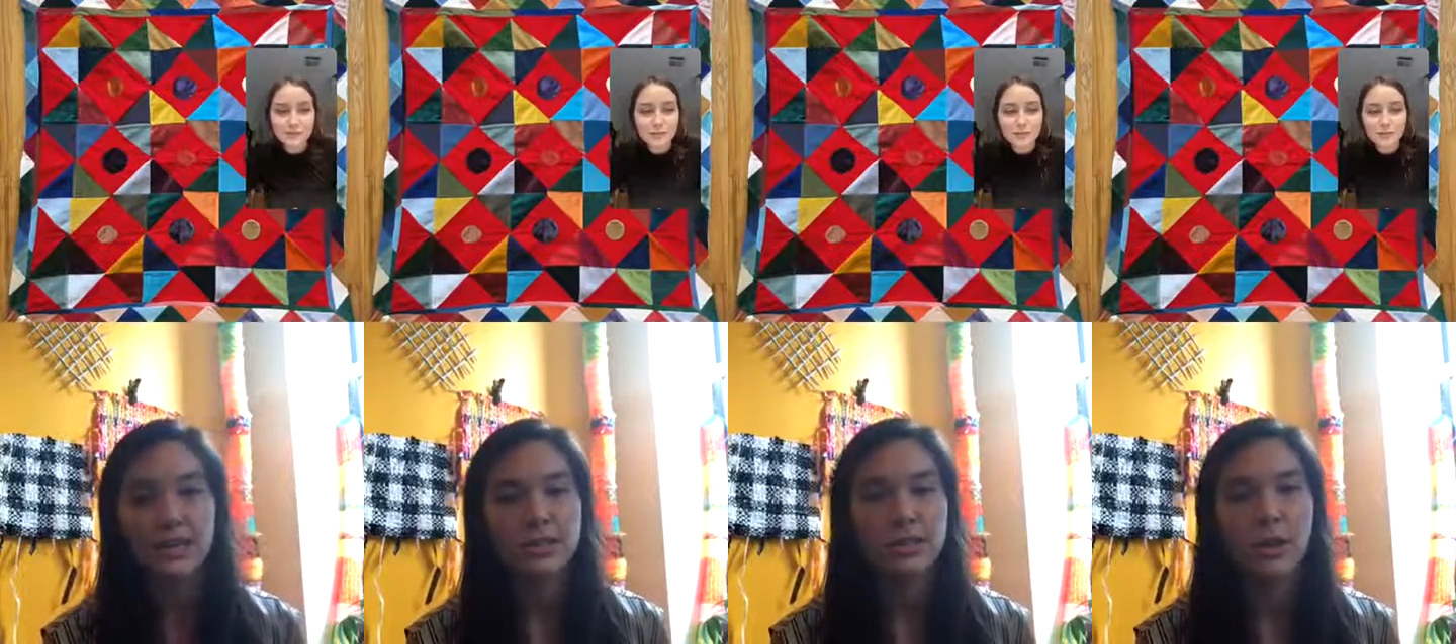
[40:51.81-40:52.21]

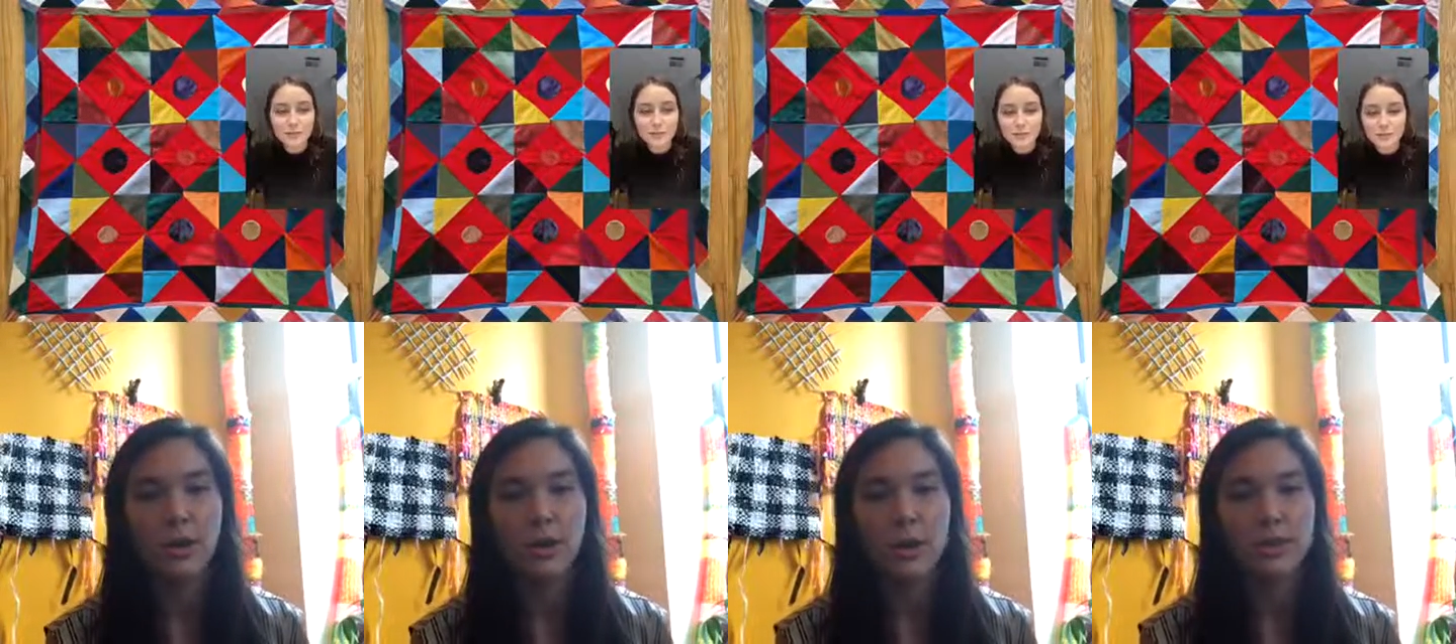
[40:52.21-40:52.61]

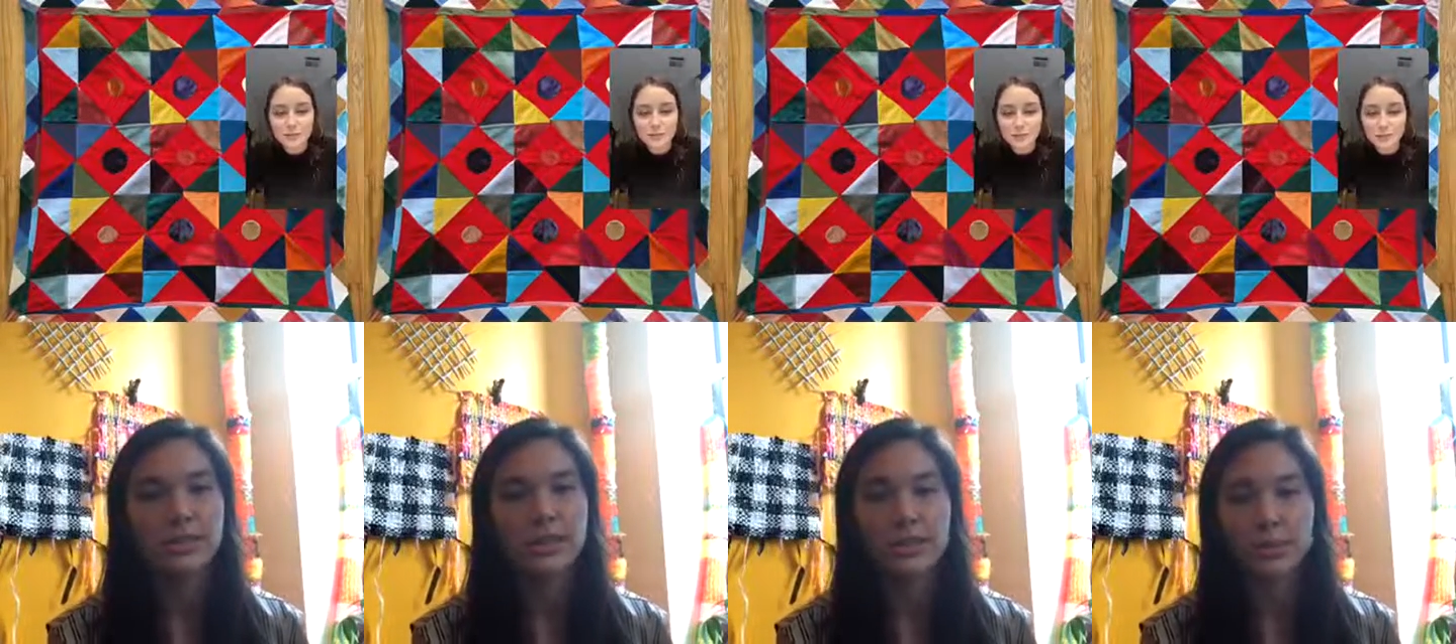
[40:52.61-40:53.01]
So I'll
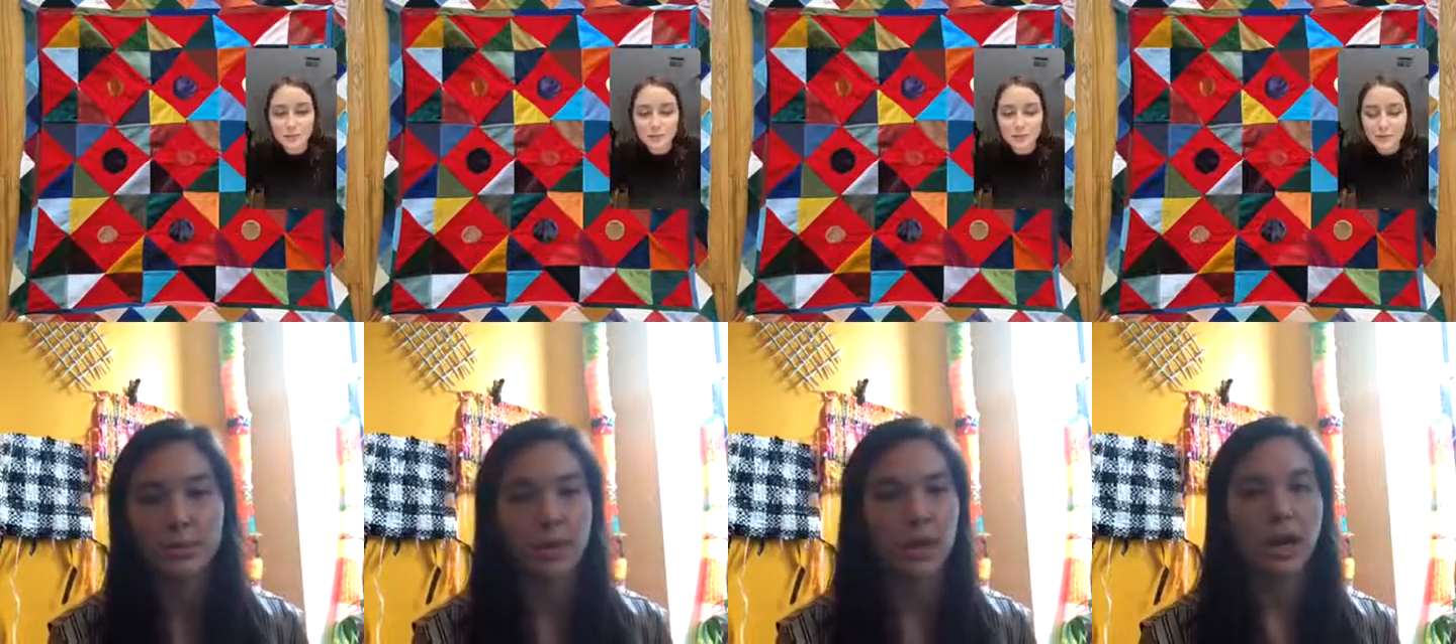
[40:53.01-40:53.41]
set
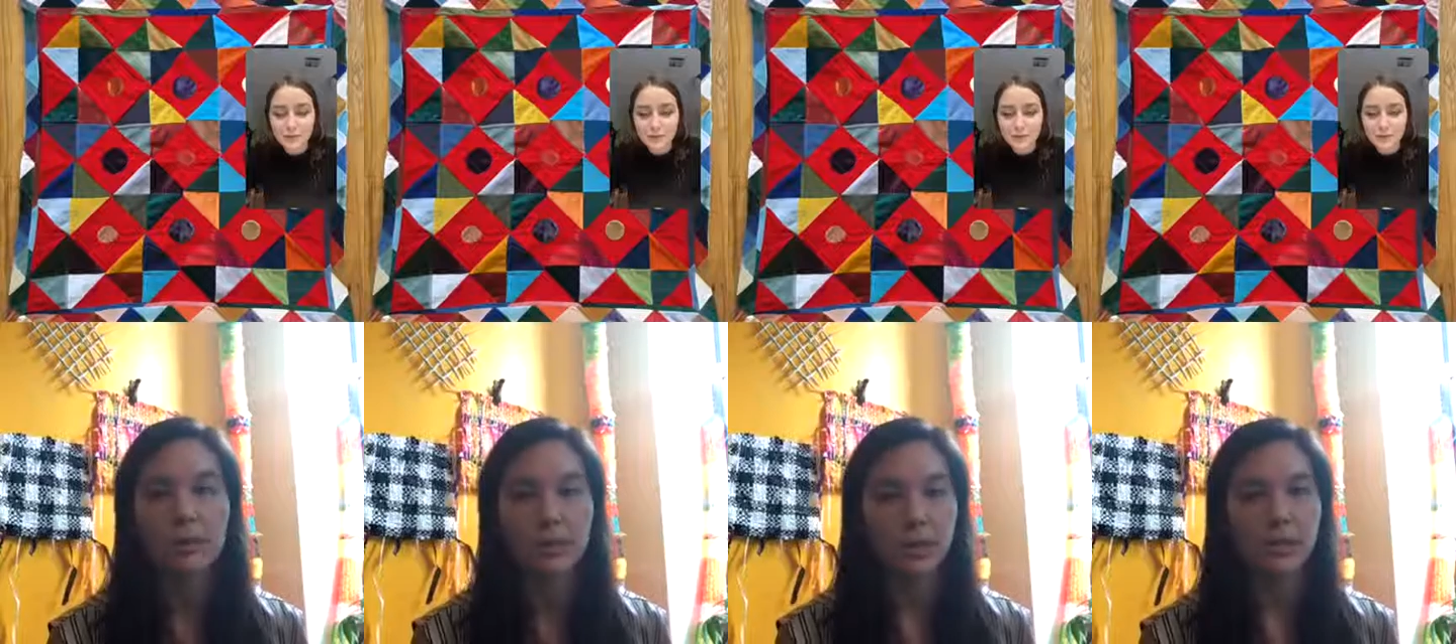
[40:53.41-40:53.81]
something
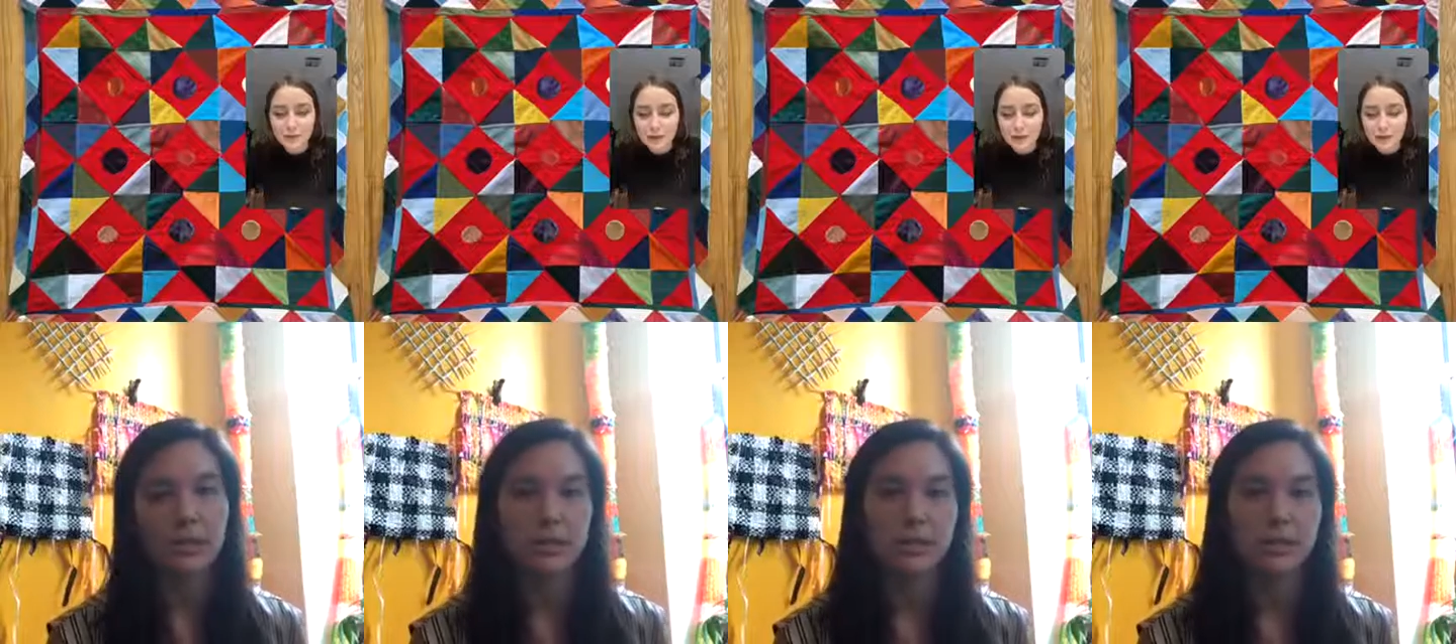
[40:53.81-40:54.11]
up and,